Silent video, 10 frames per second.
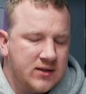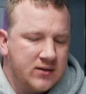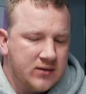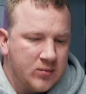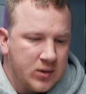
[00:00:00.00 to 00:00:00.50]
don't
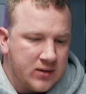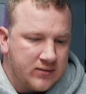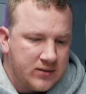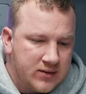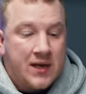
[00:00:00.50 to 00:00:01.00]
you, I
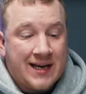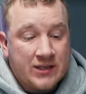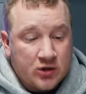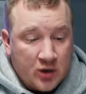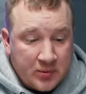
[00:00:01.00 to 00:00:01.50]
believe. It
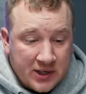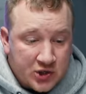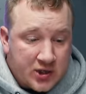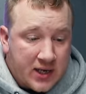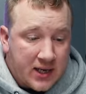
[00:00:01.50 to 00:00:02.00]
has got a
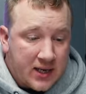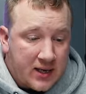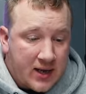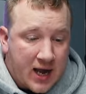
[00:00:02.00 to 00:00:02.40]
prediction in here.